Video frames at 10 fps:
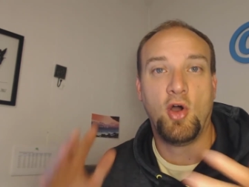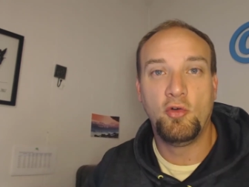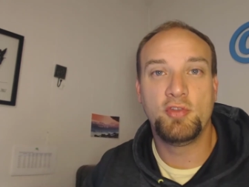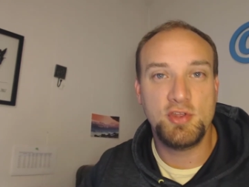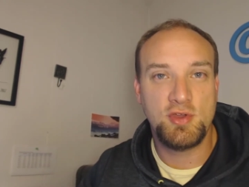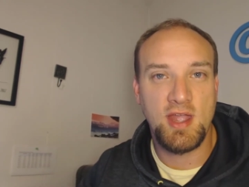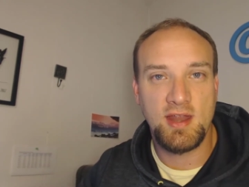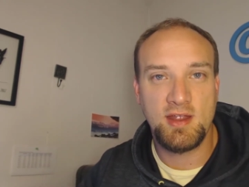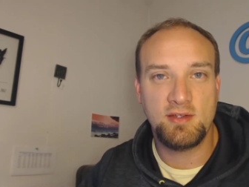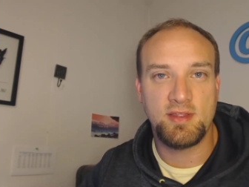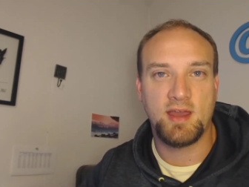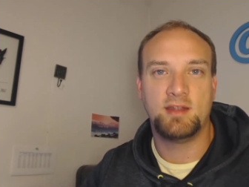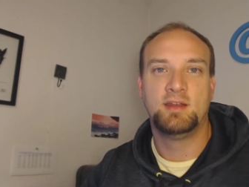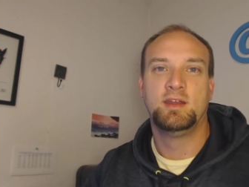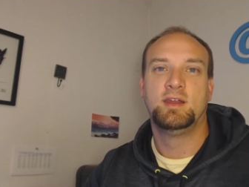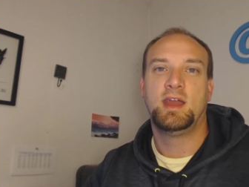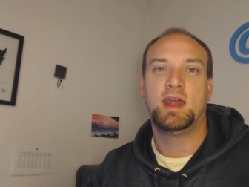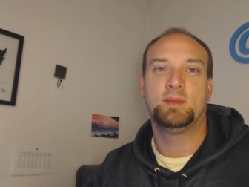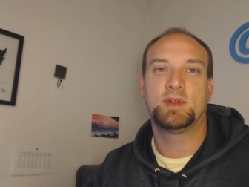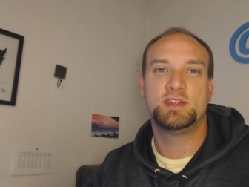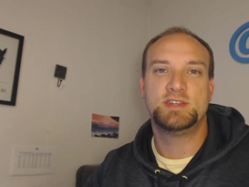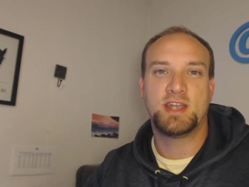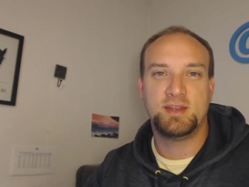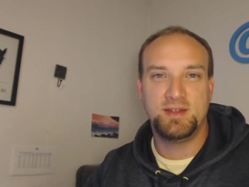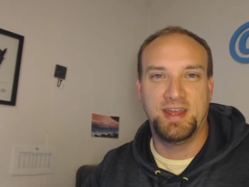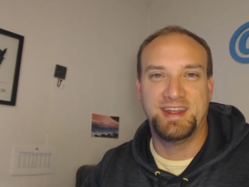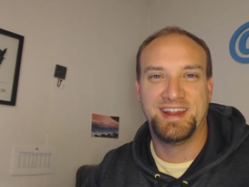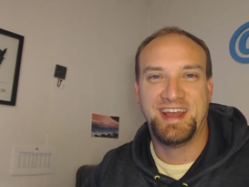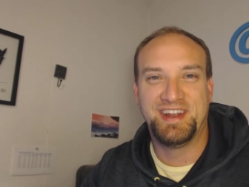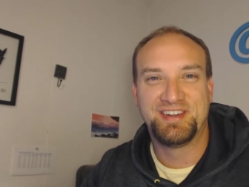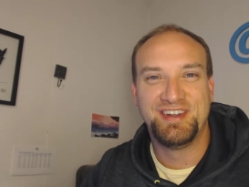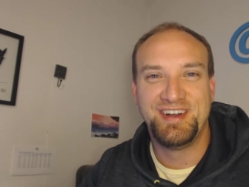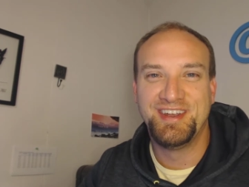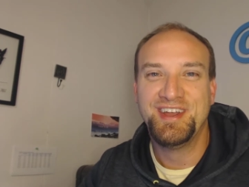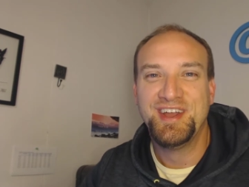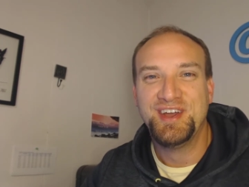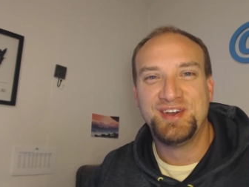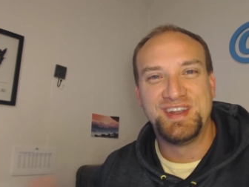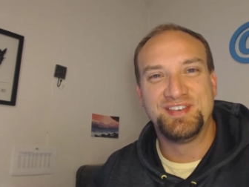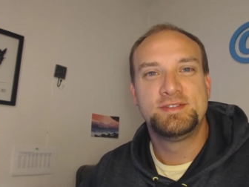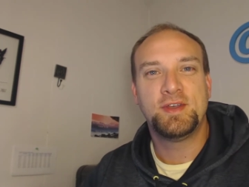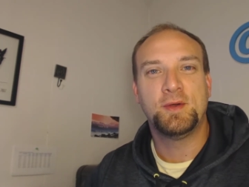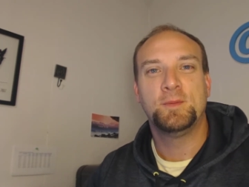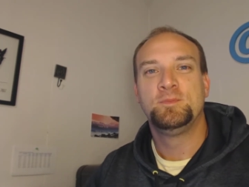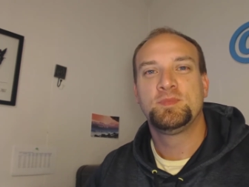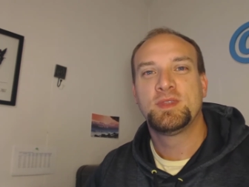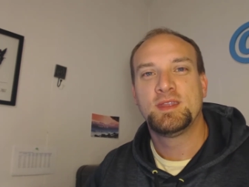Hopefully you can't hear that, and I'm going to check it later on. So